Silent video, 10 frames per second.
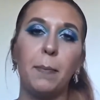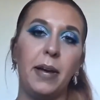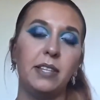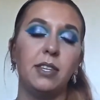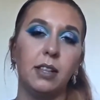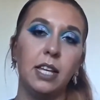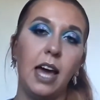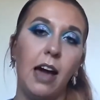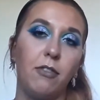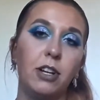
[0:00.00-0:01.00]

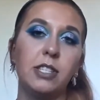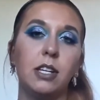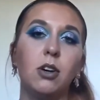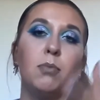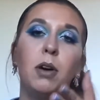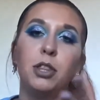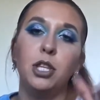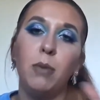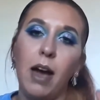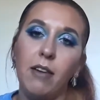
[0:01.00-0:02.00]
basically every single
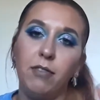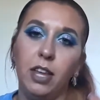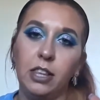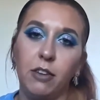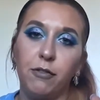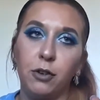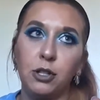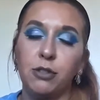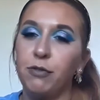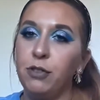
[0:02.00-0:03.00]
month you have like the
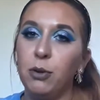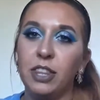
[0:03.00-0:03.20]
first few,